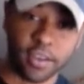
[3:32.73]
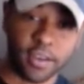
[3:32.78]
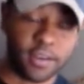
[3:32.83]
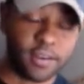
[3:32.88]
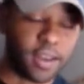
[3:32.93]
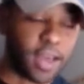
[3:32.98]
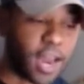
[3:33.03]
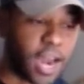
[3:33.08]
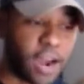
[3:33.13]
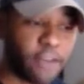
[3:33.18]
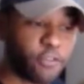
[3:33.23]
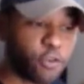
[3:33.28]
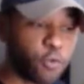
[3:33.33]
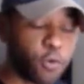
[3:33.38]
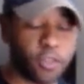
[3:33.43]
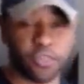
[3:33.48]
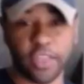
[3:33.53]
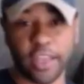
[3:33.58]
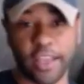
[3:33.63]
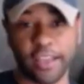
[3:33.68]
Not
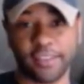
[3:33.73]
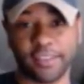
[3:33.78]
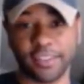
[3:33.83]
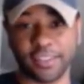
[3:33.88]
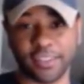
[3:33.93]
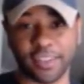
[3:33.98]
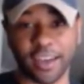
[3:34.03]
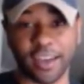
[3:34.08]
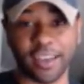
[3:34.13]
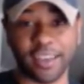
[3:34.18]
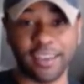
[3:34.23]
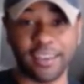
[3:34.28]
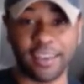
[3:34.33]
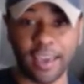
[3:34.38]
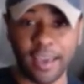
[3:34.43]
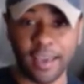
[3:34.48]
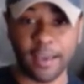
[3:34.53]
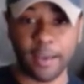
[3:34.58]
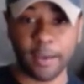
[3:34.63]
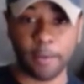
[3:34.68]
everyone thinks it's a
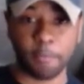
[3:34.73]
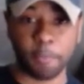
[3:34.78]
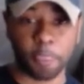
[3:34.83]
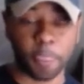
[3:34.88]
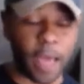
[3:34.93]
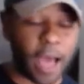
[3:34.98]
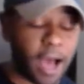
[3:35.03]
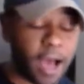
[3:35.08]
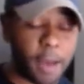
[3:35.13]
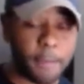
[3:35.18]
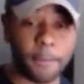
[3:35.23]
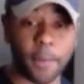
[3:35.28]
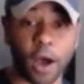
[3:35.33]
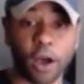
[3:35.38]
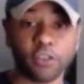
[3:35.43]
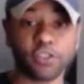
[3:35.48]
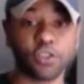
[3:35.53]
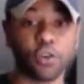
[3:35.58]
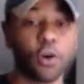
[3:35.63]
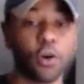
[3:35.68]
game. I
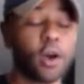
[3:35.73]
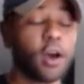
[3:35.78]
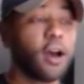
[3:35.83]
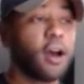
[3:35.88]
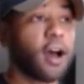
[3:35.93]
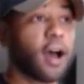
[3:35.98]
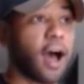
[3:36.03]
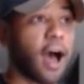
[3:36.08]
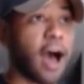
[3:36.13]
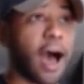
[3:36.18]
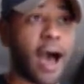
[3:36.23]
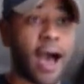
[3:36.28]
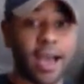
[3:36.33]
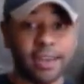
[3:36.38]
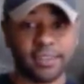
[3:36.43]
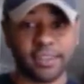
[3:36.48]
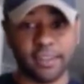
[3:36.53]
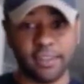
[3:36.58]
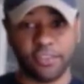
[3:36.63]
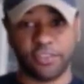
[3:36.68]

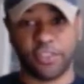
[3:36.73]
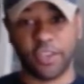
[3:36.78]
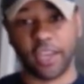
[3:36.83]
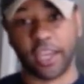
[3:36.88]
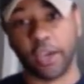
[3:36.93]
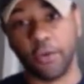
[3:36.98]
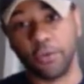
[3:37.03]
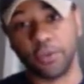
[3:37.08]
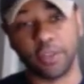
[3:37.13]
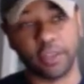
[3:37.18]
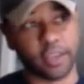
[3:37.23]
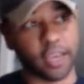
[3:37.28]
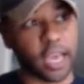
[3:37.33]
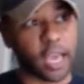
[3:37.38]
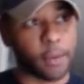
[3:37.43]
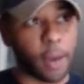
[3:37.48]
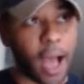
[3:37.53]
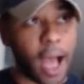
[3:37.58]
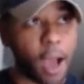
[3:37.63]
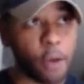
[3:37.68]
didn't think it was a
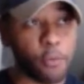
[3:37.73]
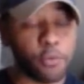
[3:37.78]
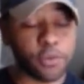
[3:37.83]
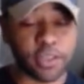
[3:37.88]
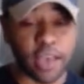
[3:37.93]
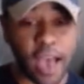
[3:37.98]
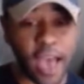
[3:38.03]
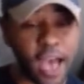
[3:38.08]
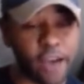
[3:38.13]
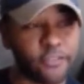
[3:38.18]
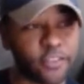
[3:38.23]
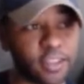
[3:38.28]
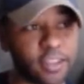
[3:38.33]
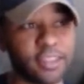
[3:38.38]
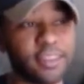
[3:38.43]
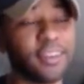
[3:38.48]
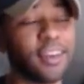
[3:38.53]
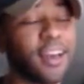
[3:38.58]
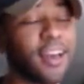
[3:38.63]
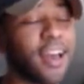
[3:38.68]
game. I was
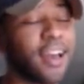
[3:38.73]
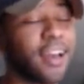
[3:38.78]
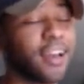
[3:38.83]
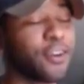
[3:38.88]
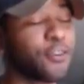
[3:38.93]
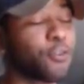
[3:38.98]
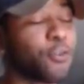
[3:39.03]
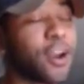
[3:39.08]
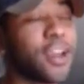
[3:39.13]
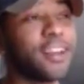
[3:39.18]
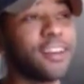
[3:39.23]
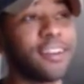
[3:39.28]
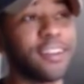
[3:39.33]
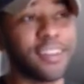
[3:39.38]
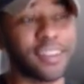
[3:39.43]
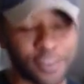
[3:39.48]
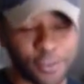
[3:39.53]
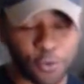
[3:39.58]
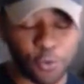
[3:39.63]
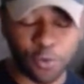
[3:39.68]
heavily,
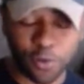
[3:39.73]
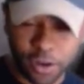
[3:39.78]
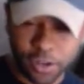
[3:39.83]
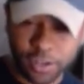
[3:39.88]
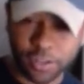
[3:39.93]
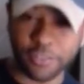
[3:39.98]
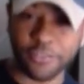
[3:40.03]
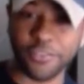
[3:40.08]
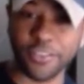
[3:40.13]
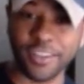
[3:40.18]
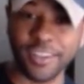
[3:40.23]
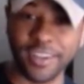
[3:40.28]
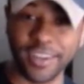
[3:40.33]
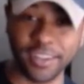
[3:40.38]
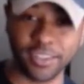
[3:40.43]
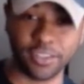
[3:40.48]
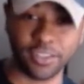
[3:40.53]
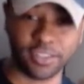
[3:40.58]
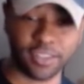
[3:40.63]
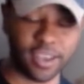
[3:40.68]
greatly, wonderfully
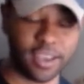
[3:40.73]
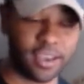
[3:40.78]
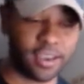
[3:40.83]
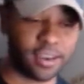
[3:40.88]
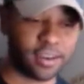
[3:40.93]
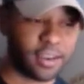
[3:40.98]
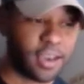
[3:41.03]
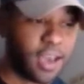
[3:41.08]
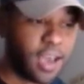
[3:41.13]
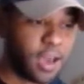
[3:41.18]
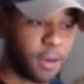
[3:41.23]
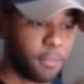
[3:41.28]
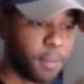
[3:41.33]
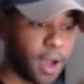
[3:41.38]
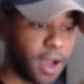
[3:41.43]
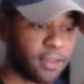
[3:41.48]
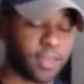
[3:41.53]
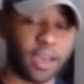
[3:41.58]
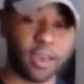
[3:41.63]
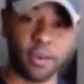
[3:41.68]
entertained
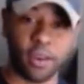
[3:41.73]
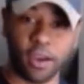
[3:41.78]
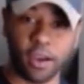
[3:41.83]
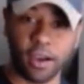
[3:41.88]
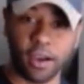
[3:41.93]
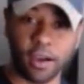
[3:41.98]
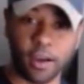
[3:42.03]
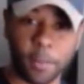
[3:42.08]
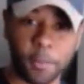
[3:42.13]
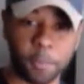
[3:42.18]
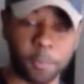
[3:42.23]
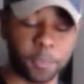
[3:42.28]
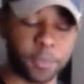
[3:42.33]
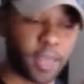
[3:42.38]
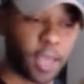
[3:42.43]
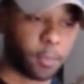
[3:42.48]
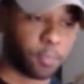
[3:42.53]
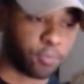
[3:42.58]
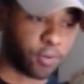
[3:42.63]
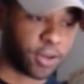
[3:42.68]
by
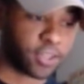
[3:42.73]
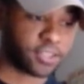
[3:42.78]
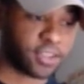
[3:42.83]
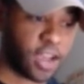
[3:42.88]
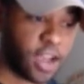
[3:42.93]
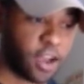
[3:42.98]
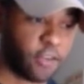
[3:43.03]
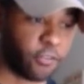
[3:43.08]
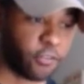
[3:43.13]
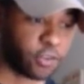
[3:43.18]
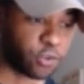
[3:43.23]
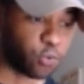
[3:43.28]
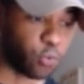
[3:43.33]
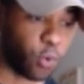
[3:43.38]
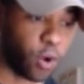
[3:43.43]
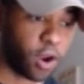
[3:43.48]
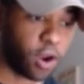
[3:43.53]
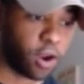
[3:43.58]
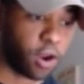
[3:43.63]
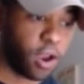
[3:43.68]
that press conference
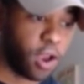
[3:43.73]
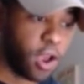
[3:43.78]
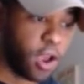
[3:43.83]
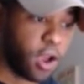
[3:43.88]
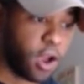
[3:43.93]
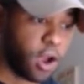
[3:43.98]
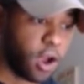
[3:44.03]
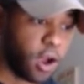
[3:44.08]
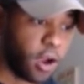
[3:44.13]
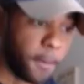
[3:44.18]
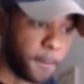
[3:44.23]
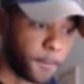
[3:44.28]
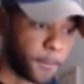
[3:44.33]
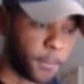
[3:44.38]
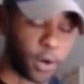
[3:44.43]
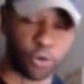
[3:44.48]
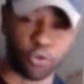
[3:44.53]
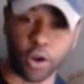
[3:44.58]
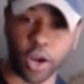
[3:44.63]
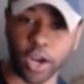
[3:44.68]
where
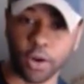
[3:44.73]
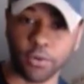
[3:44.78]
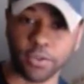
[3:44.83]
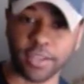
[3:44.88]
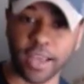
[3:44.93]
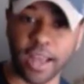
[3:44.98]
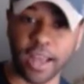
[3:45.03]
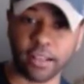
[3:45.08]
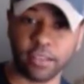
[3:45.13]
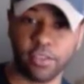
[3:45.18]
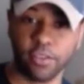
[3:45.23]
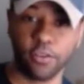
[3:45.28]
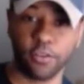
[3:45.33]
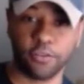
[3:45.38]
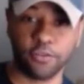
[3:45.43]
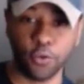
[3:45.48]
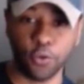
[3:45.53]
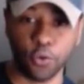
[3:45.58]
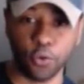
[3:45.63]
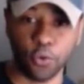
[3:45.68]
McGregor was acting a
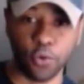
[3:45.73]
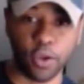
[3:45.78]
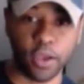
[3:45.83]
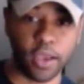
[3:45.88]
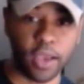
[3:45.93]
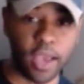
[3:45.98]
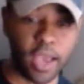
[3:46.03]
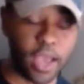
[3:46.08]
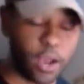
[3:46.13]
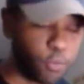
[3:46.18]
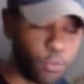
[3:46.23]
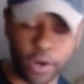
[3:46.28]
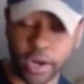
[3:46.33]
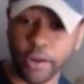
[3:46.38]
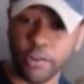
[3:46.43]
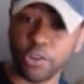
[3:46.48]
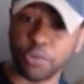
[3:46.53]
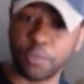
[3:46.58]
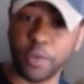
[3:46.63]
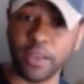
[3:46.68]
fool and when he
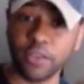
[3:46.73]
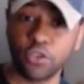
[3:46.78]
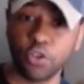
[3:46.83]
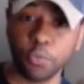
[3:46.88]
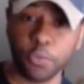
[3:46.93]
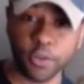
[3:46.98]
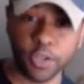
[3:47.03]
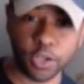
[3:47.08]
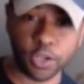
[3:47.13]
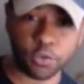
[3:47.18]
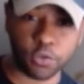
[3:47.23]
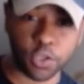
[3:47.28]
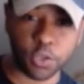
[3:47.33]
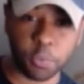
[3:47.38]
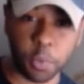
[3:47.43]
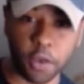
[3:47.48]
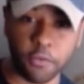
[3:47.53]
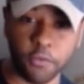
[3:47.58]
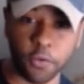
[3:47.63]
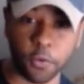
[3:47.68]
was being super
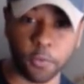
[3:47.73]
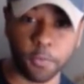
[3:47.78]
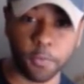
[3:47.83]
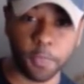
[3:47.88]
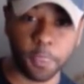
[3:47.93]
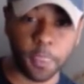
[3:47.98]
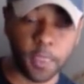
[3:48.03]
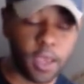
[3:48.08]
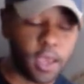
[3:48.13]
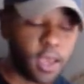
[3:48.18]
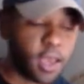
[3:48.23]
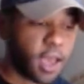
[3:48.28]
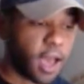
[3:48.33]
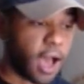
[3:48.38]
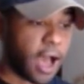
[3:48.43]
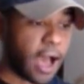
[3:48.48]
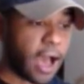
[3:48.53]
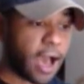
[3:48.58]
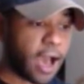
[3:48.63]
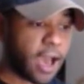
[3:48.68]
disrespectful.
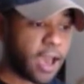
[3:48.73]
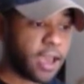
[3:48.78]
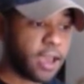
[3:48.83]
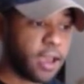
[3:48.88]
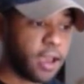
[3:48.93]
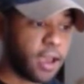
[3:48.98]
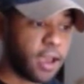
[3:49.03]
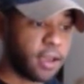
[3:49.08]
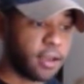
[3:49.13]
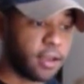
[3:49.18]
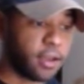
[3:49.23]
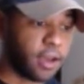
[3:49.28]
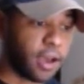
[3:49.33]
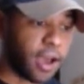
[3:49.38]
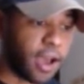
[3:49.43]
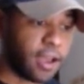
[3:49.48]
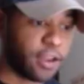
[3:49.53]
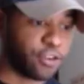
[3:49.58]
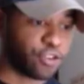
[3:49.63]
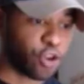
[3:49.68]
I
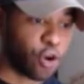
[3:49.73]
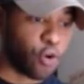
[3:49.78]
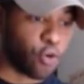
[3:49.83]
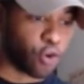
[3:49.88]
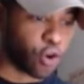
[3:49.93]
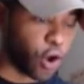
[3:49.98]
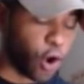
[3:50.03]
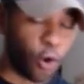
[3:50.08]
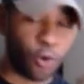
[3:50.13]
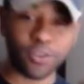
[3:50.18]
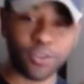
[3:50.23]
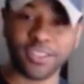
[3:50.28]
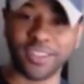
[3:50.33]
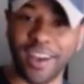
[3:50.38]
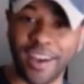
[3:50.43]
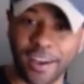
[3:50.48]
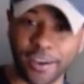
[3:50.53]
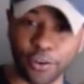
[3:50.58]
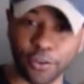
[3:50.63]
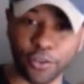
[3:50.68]
don't
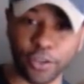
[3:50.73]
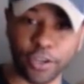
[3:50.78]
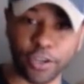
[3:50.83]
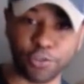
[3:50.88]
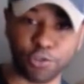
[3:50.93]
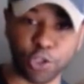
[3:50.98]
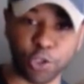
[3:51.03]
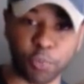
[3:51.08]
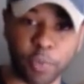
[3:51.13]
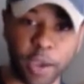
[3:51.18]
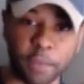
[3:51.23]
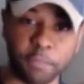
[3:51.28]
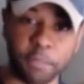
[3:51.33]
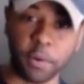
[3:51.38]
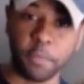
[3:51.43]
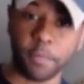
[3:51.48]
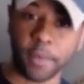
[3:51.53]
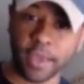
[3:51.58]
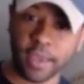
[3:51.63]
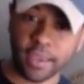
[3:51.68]
co-sign on the disrespect, but
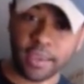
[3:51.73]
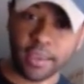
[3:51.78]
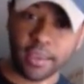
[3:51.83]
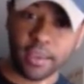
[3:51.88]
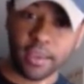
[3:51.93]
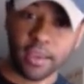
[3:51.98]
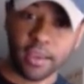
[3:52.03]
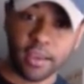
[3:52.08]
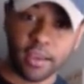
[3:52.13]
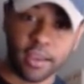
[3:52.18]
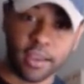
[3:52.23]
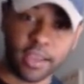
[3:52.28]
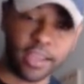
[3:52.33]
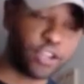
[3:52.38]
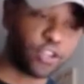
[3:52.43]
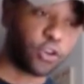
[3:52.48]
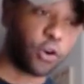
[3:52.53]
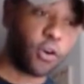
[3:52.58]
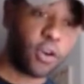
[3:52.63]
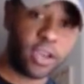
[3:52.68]
me
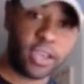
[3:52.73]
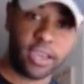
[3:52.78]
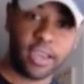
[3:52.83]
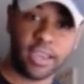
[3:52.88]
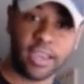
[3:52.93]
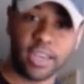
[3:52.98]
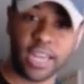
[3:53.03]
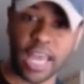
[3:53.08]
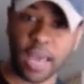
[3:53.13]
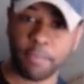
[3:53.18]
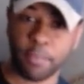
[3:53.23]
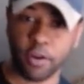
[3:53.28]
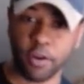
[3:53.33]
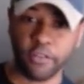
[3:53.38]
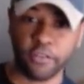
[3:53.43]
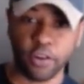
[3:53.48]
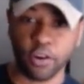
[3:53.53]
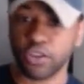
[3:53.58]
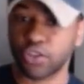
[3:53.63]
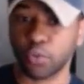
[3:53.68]
enjoying it in that
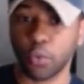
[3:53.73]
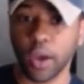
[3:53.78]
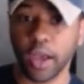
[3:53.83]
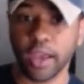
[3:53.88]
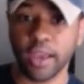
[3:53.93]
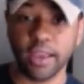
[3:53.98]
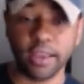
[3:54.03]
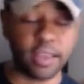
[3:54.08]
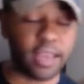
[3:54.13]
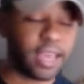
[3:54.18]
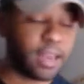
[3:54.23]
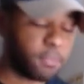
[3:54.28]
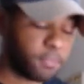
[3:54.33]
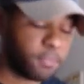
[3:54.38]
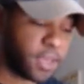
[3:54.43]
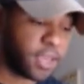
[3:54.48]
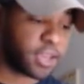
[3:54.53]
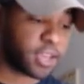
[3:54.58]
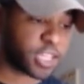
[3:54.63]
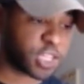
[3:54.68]
perverse way, it
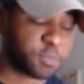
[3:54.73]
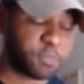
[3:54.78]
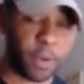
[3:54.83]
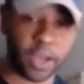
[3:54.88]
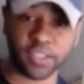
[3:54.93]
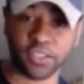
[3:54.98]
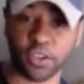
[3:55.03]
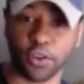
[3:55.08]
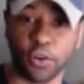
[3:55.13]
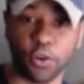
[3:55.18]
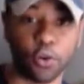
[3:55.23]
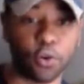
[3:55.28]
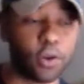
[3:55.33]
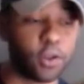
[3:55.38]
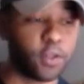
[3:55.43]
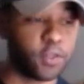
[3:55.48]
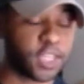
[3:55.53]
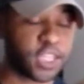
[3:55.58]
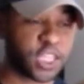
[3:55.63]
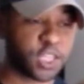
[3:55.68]
being a spectacle,
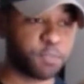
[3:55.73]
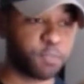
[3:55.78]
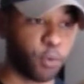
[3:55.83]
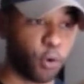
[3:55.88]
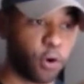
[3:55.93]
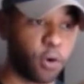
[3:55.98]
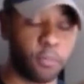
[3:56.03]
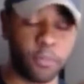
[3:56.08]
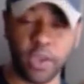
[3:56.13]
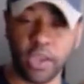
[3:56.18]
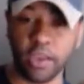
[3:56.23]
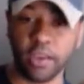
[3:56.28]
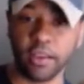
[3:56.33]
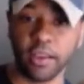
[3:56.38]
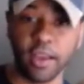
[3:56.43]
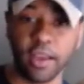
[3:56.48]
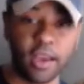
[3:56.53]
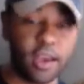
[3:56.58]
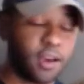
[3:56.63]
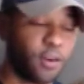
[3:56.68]
this sport being
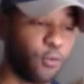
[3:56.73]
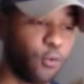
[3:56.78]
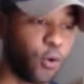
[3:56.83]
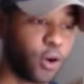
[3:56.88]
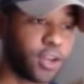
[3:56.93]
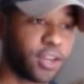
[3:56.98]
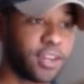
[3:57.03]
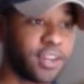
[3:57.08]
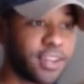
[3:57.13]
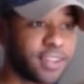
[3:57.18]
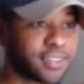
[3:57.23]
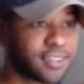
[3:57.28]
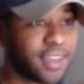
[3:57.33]
what it is.